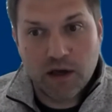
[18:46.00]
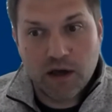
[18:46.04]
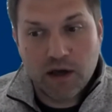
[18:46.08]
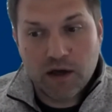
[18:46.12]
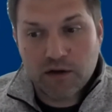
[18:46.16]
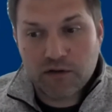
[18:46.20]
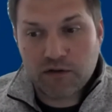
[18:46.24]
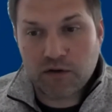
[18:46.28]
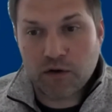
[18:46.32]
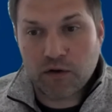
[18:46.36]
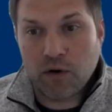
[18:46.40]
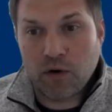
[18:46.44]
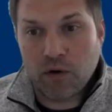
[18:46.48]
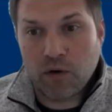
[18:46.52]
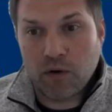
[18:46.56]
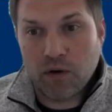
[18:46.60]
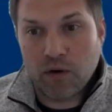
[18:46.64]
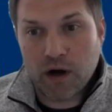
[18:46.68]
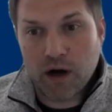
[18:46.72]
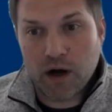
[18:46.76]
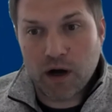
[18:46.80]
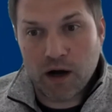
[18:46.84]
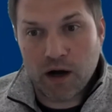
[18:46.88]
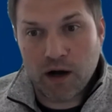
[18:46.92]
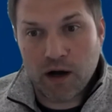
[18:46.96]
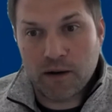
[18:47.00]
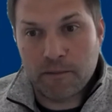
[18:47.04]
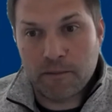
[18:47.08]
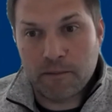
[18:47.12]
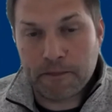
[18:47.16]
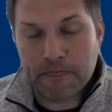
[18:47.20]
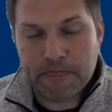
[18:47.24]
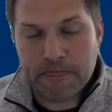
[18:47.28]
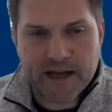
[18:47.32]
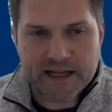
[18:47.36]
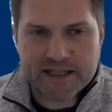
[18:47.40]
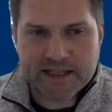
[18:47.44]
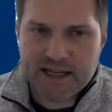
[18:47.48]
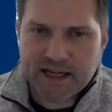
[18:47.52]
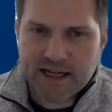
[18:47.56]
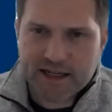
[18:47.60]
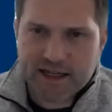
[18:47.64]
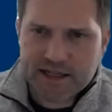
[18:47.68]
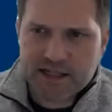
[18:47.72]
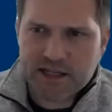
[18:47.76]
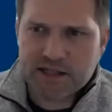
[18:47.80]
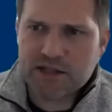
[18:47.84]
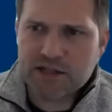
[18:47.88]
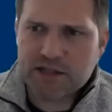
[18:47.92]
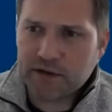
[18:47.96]
So that's not
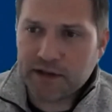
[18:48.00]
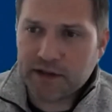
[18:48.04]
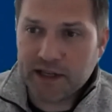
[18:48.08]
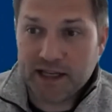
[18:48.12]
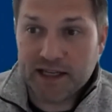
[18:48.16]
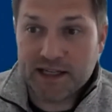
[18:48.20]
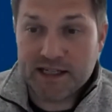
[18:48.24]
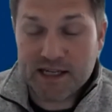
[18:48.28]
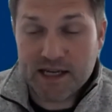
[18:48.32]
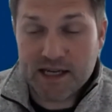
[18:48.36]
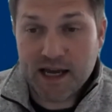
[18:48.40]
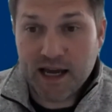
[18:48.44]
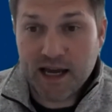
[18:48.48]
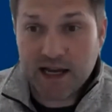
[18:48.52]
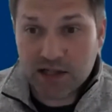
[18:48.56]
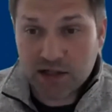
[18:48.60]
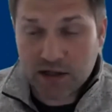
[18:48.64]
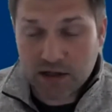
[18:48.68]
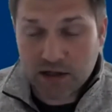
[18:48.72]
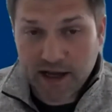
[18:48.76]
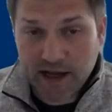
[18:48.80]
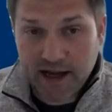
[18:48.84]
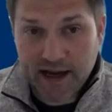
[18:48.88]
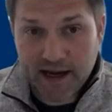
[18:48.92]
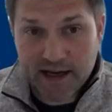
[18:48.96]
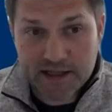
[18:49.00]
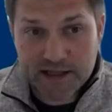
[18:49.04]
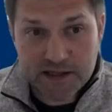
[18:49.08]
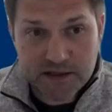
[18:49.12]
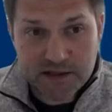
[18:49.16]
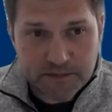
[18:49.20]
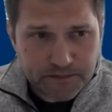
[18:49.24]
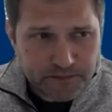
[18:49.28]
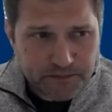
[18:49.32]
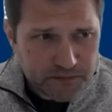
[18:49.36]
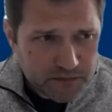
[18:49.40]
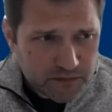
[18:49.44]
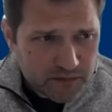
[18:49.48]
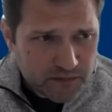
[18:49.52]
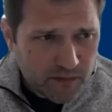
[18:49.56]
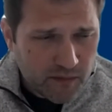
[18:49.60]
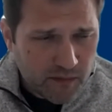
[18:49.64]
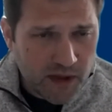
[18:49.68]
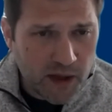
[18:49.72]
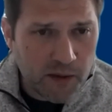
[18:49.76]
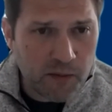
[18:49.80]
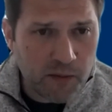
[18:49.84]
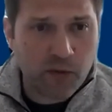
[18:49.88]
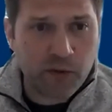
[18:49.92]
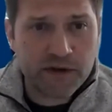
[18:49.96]
necessarily a DH class,
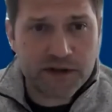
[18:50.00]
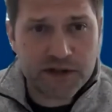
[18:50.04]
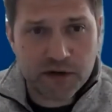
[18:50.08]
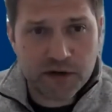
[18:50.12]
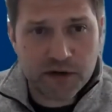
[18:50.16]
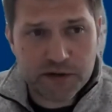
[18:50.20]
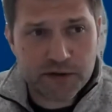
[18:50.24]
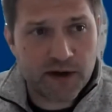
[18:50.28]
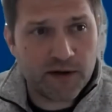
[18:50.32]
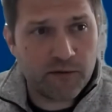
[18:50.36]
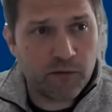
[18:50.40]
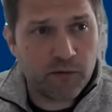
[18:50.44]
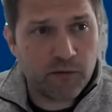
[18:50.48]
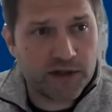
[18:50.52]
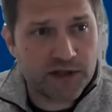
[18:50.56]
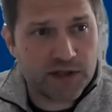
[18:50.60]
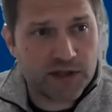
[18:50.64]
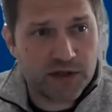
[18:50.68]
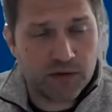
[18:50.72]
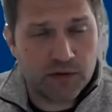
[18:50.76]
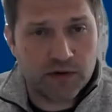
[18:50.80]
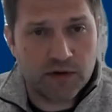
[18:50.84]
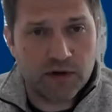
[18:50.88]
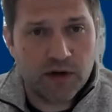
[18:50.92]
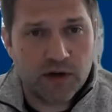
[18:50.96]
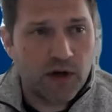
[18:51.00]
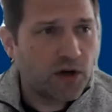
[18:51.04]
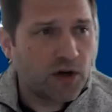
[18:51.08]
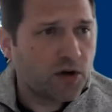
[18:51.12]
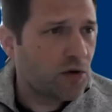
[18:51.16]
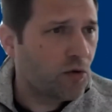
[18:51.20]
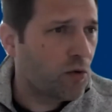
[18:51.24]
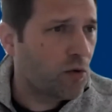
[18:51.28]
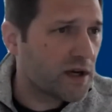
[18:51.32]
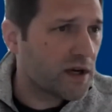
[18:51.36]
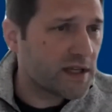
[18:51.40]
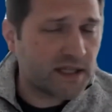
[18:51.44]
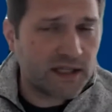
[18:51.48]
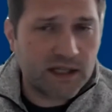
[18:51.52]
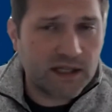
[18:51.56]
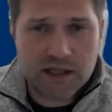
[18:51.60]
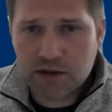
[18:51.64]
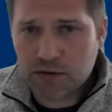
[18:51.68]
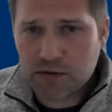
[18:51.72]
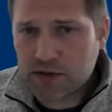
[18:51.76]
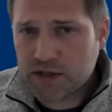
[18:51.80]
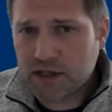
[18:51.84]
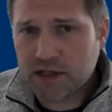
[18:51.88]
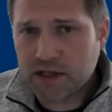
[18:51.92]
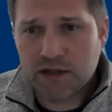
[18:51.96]
but we've also had one student who wasn't
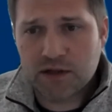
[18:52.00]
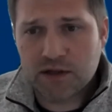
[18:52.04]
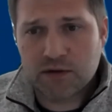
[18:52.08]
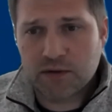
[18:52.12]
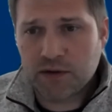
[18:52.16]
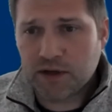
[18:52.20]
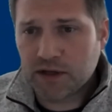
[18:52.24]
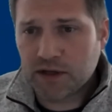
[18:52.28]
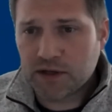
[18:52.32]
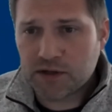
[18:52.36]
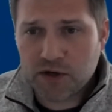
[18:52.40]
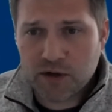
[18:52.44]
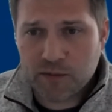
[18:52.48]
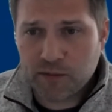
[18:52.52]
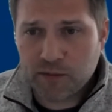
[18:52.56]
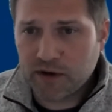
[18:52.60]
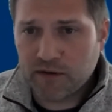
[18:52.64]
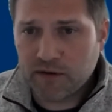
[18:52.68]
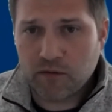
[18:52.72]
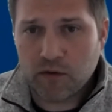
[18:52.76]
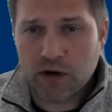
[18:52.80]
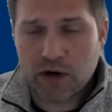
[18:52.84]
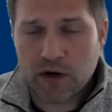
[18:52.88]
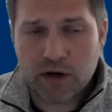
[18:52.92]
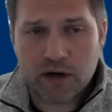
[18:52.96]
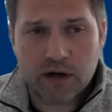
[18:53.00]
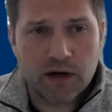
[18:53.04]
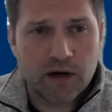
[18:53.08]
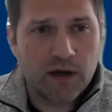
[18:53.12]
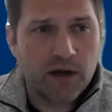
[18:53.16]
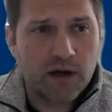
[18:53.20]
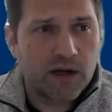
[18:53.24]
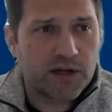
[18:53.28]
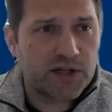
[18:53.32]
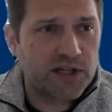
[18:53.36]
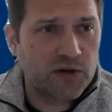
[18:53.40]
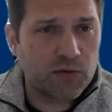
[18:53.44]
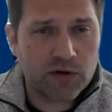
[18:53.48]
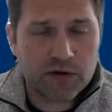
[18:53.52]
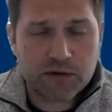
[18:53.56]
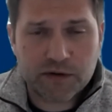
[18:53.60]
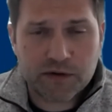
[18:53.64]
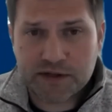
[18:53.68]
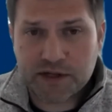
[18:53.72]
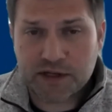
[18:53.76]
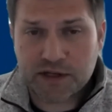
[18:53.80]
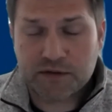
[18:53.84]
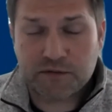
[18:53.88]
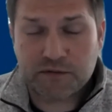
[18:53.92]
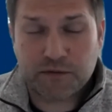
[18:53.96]
interested in doing interpretive work. She worked
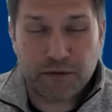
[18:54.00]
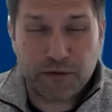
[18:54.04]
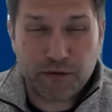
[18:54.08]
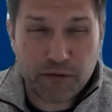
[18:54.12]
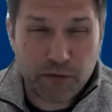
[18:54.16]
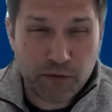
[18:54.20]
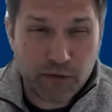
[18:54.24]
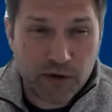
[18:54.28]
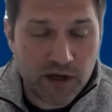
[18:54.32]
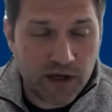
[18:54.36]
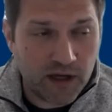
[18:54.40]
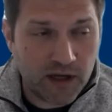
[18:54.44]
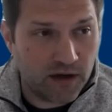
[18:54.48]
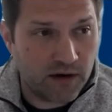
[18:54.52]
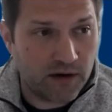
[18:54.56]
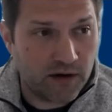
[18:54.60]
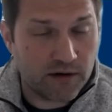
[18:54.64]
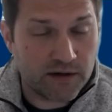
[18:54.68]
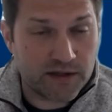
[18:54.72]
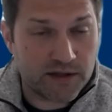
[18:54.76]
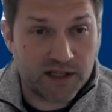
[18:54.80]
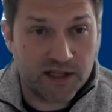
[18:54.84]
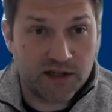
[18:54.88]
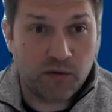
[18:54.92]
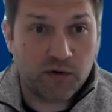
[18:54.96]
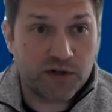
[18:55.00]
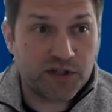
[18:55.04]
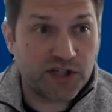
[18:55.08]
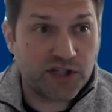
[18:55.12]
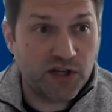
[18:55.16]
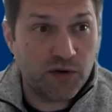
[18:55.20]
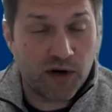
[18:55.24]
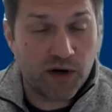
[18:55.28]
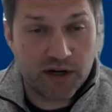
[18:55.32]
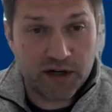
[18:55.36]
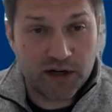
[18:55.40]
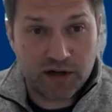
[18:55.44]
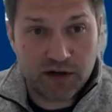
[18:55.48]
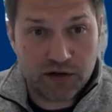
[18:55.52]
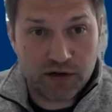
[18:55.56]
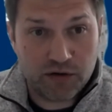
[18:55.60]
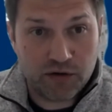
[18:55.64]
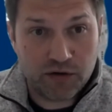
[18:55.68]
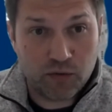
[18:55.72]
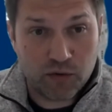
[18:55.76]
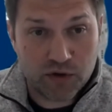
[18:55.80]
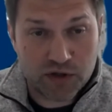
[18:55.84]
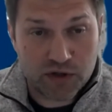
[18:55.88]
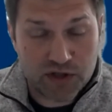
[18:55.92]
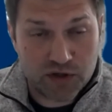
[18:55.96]
with us for 3 years, and what she wanted to
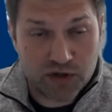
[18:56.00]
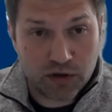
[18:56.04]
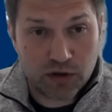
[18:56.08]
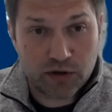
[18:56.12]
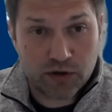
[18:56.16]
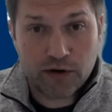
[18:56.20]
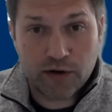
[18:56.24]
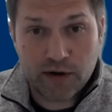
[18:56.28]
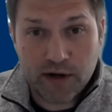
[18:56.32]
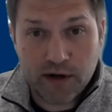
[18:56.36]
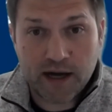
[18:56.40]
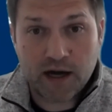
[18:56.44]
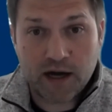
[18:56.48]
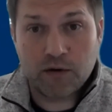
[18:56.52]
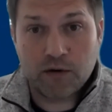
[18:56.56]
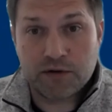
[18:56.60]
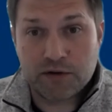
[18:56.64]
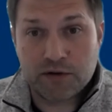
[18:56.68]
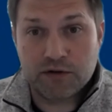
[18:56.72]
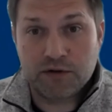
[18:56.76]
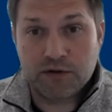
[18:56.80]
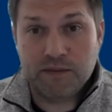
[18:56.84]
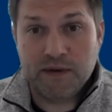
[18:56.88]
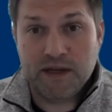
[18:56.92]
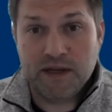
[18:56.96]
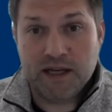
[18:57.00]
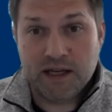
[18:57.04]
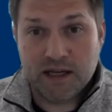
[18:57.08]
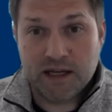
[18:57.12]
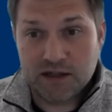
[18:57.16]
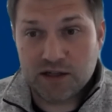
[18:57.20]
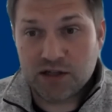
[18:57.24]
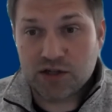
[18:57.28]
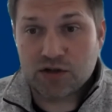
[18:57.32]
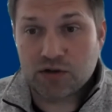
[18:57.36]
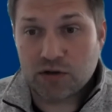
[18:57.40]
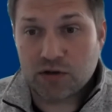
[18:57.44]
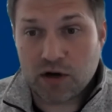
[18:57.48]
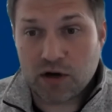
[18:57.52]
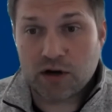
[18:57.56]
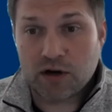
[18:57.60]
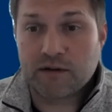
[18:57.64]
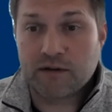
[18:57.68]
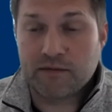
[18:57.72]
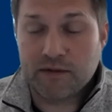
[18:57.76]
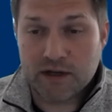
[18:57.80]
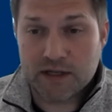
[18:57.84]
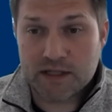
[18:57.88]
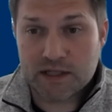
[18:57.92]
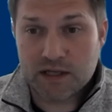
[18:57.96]
do was learn how to be a digital
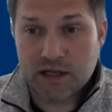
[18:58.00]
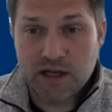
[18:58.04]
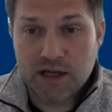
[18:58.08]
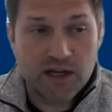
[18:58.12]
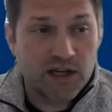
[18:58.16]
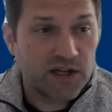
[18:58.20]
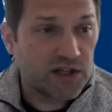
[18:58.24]
archivist.